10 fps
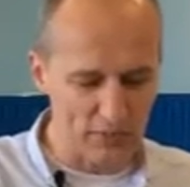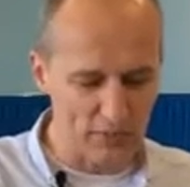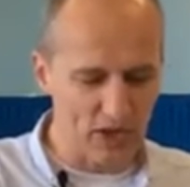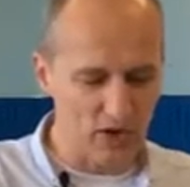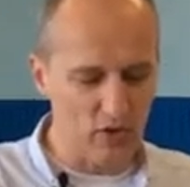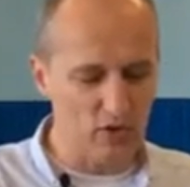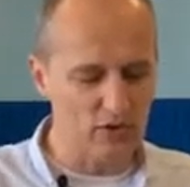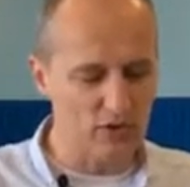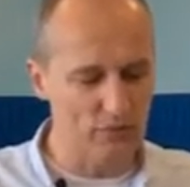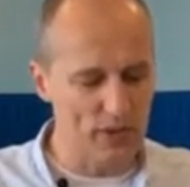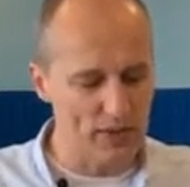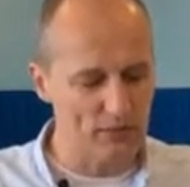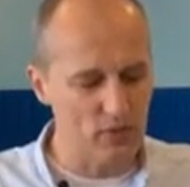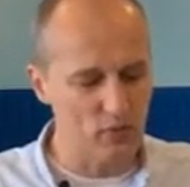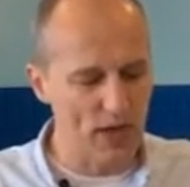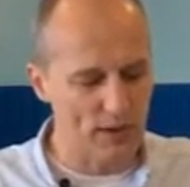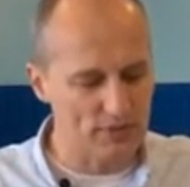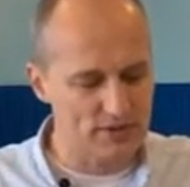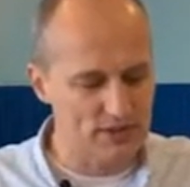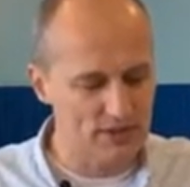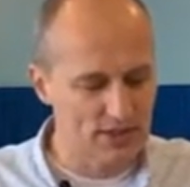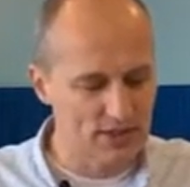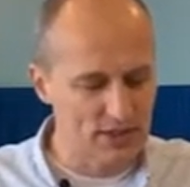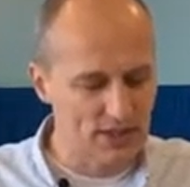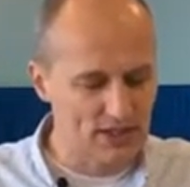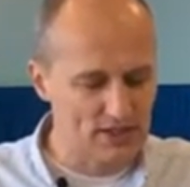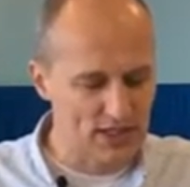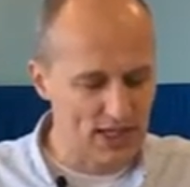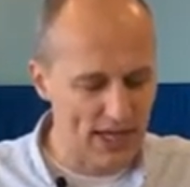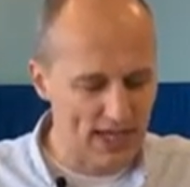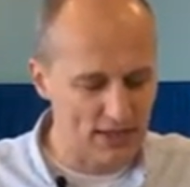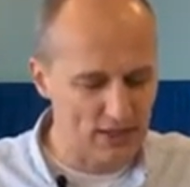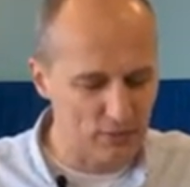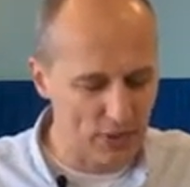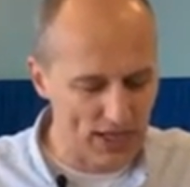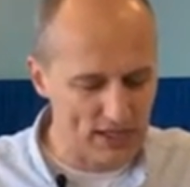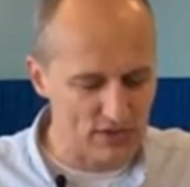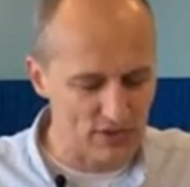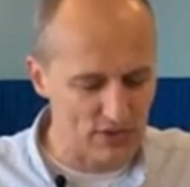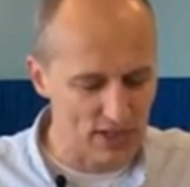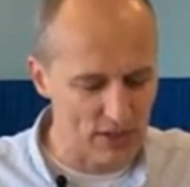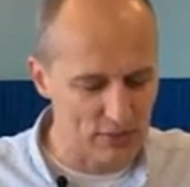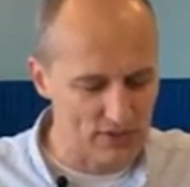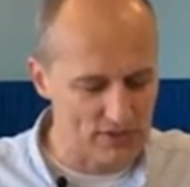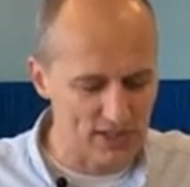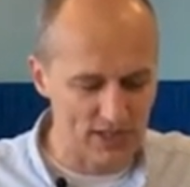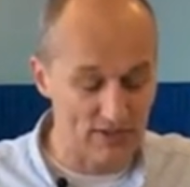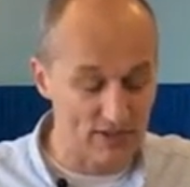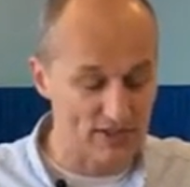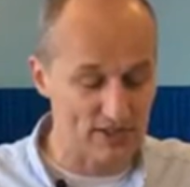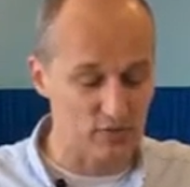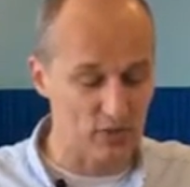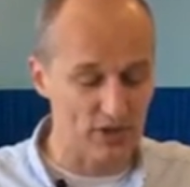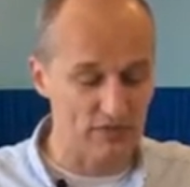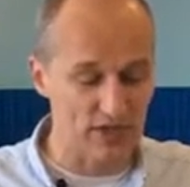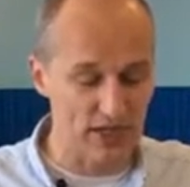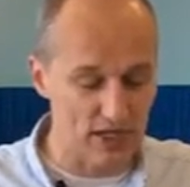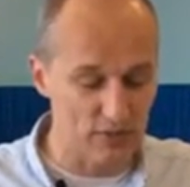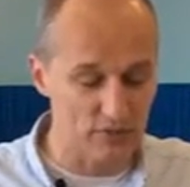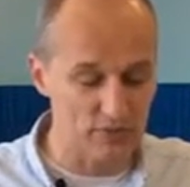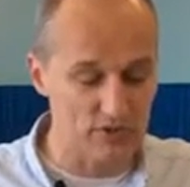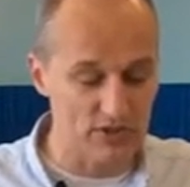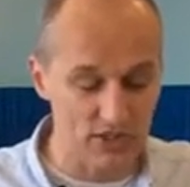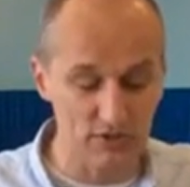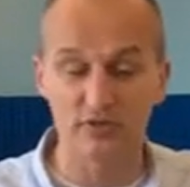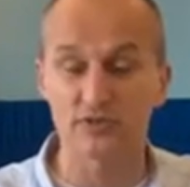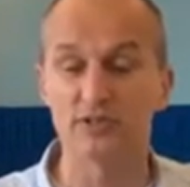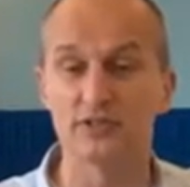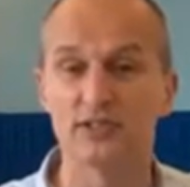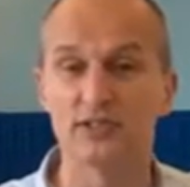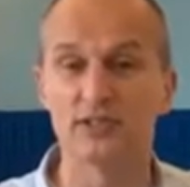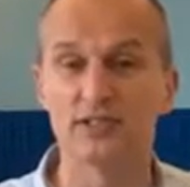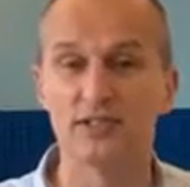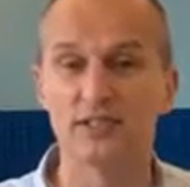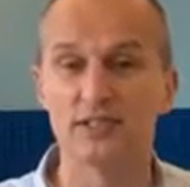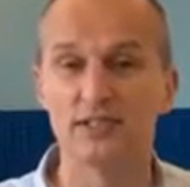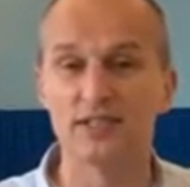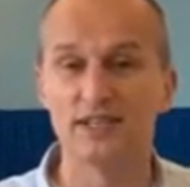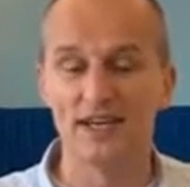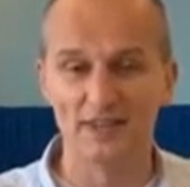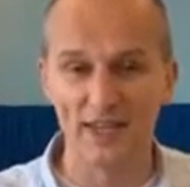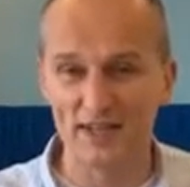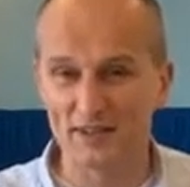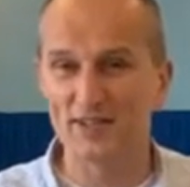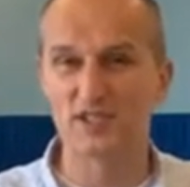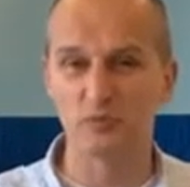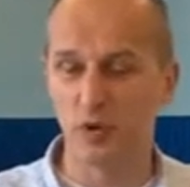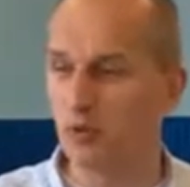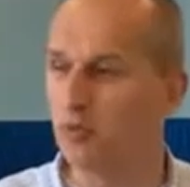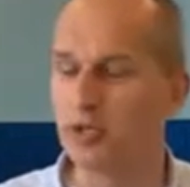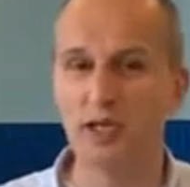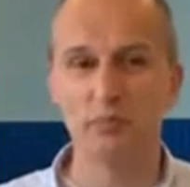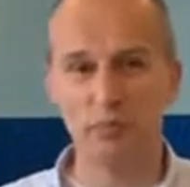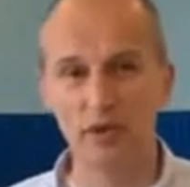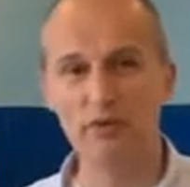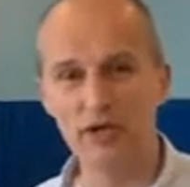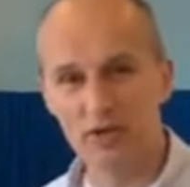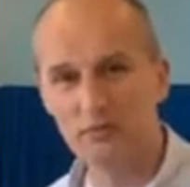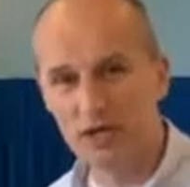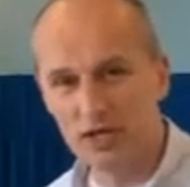and behold, the baby wept. And she had compassion on him and said, "This is one of the Hebrews' children." And then at this moment, Miriam